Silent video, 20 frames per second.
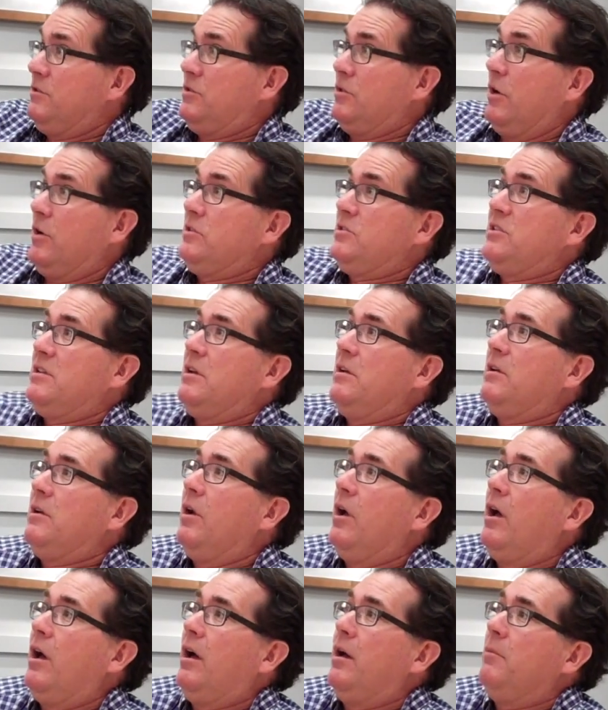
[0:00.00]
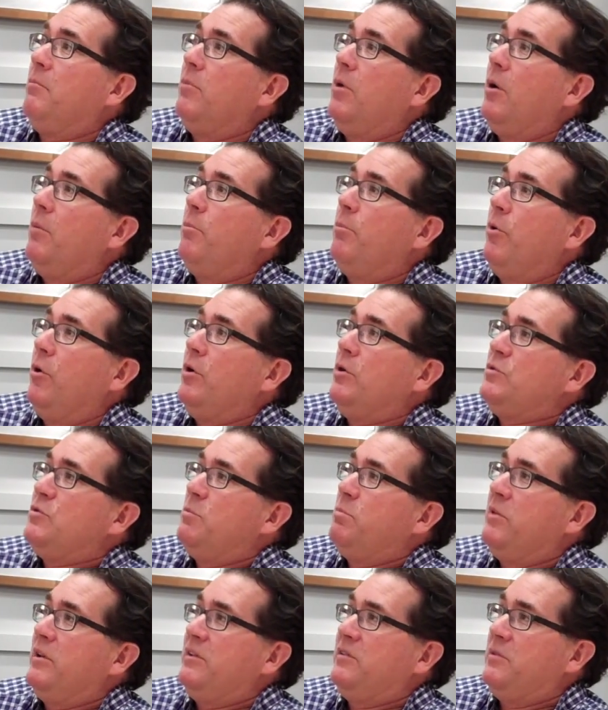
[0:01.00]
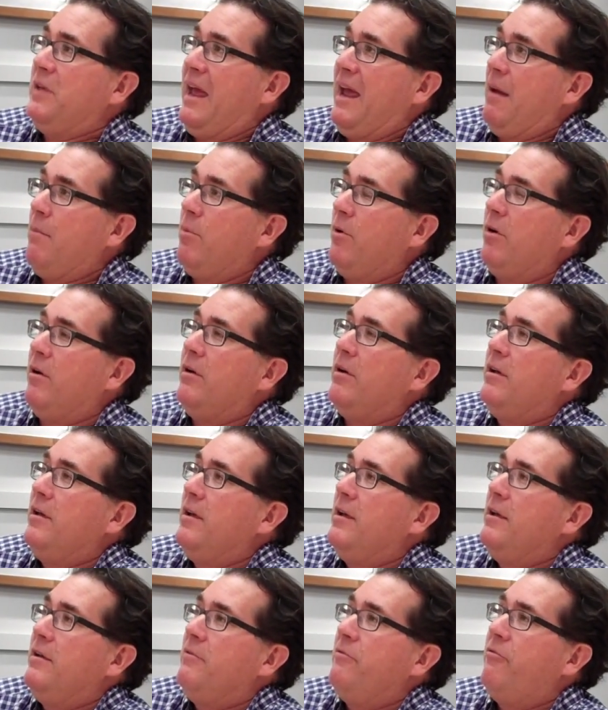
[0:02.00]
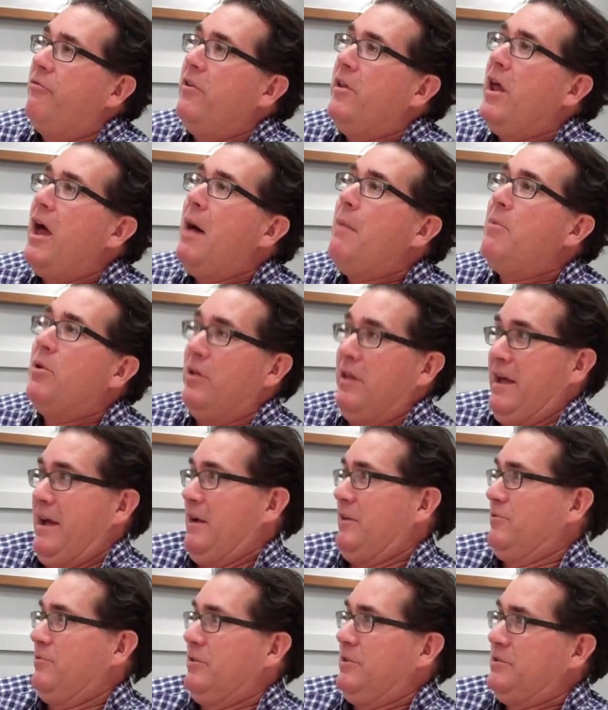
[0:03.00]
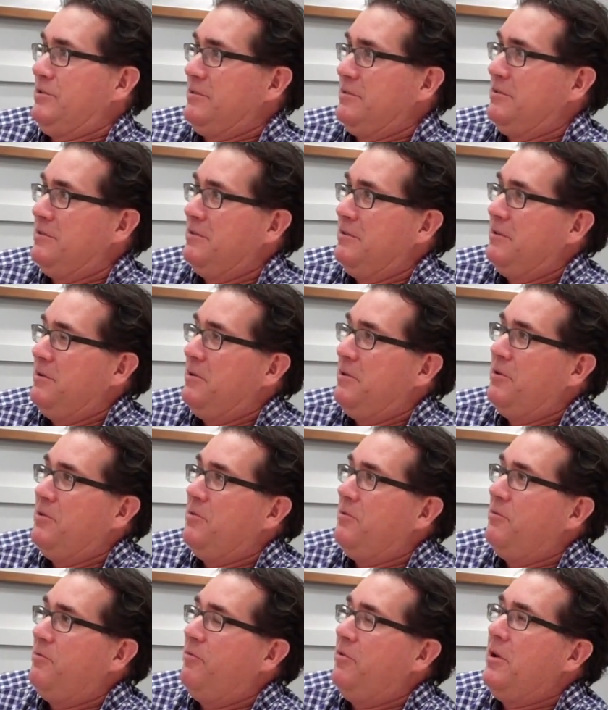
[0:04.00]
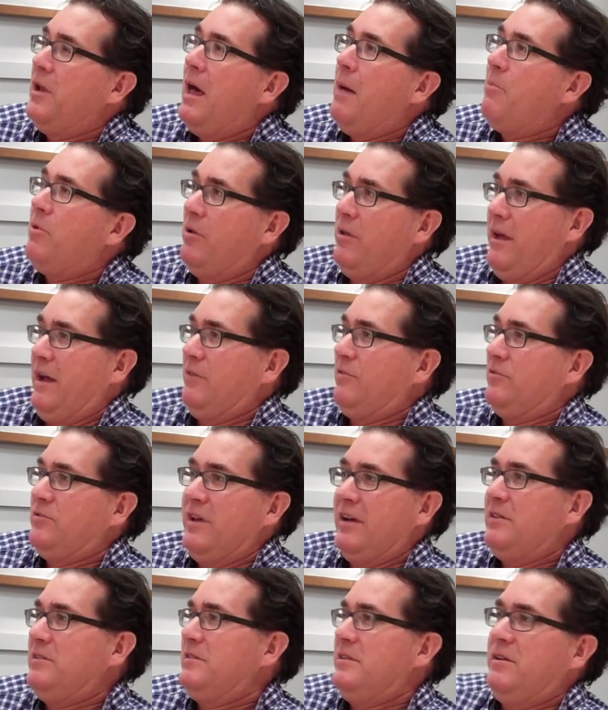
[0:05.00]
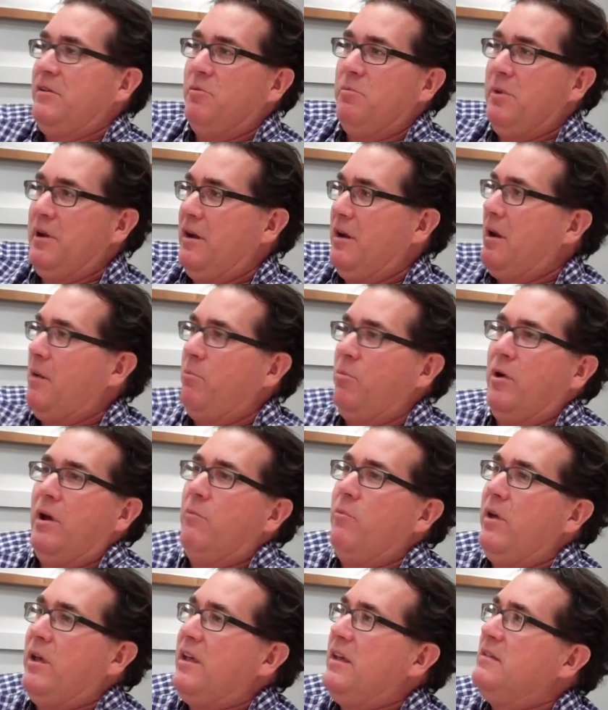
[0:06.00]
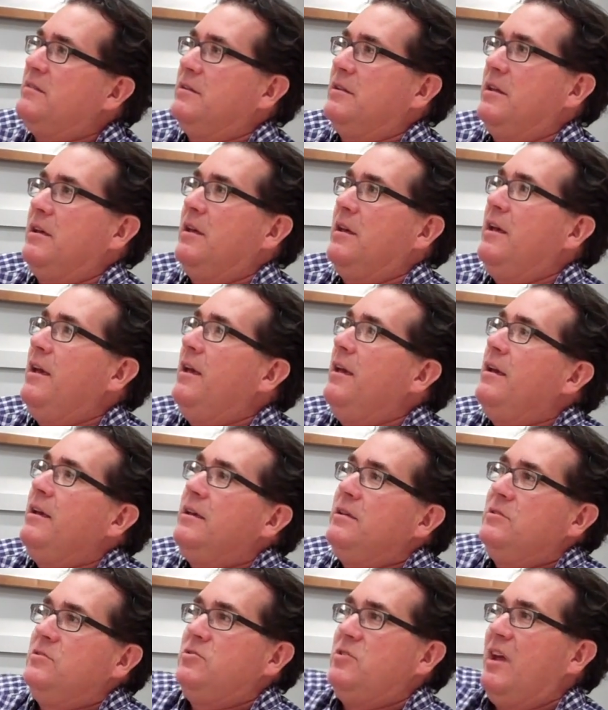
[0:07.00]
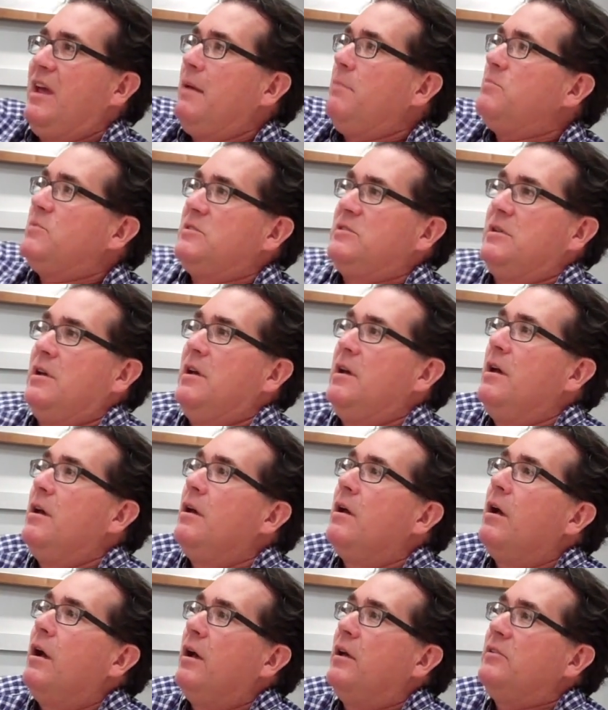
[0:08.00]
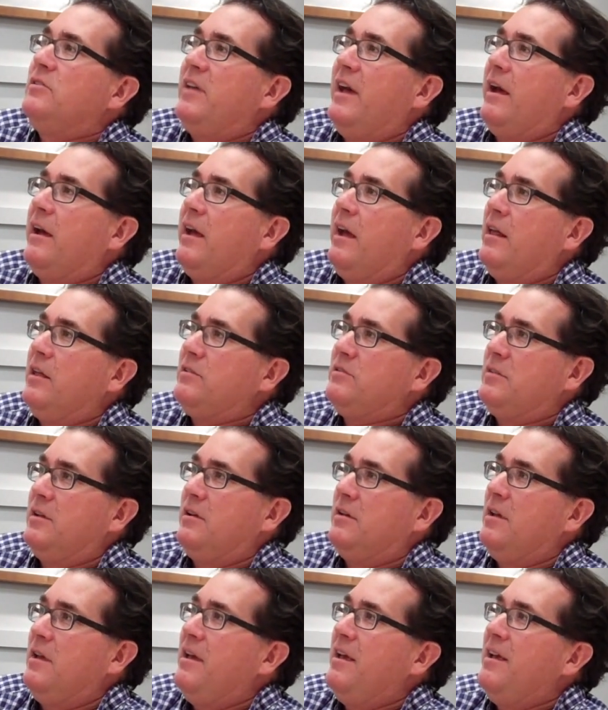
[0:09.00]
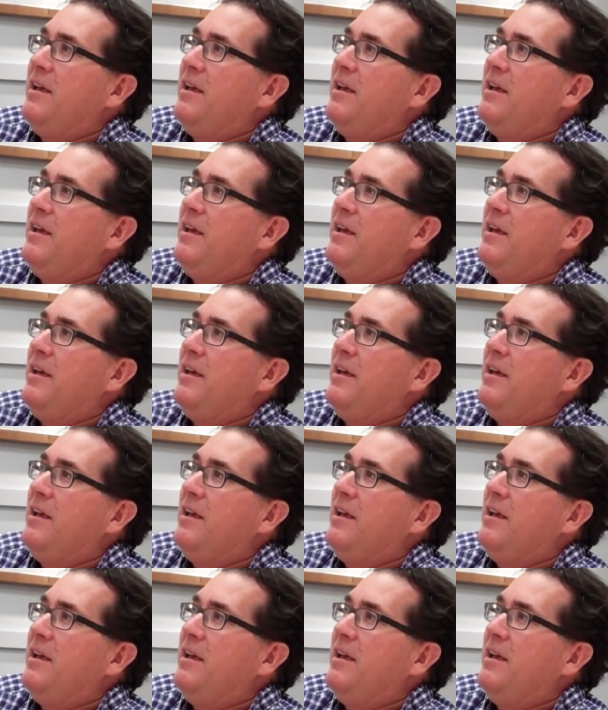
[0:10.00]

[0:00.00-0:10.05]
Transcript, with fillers: Darcy uh, Byrnes, who plays Amber, phenomenal actress, phenomenal actress. I can see her being on Broadway easily. Mm-hmm. James uh, Zach Callison